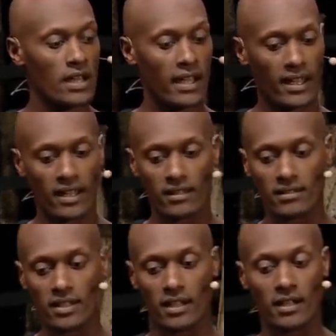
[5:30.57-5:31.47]

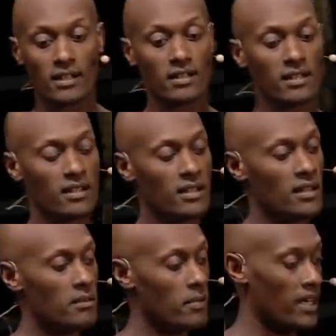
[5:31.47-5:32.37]
And uh,
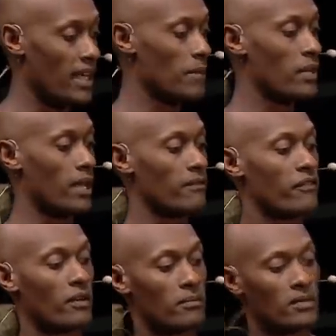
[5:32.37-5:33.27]
my name came
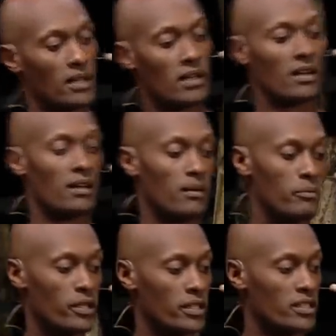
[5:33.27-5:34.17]
from a, a
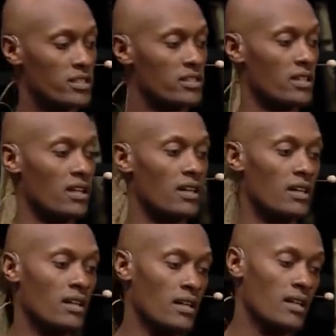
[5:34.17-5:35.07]
British uh,
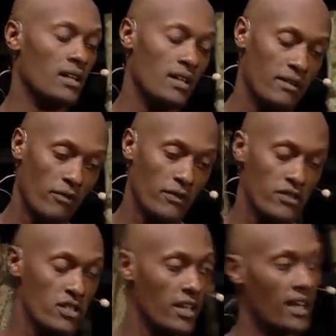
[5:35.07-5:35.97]
a
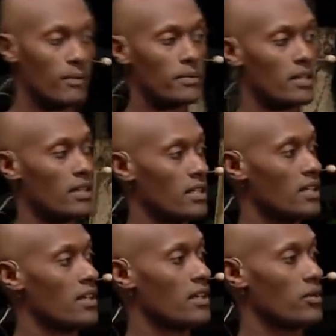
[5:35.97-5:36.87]
refugee camp
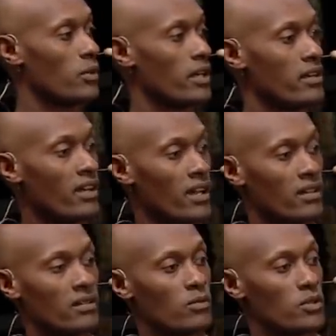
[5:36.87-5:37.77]
uh, where a
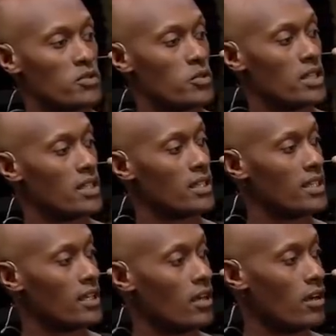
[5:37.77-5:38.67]
nun was reading
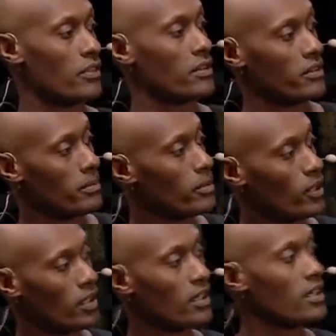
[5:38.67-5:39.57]
King Arthur, the
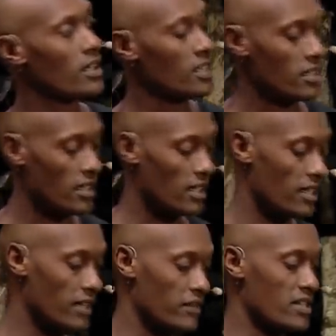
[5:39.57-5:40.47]
book,
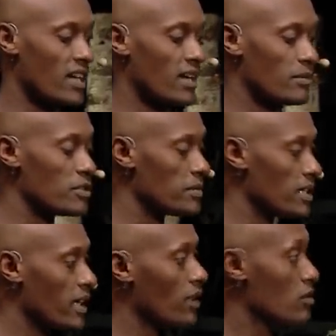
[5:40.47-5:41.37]
uh, every time to
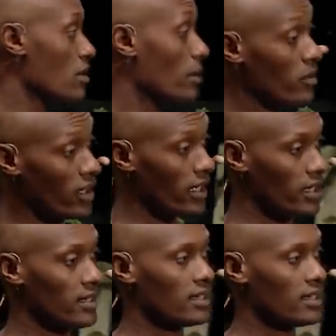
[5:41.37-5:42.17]
me, and I would stop crying.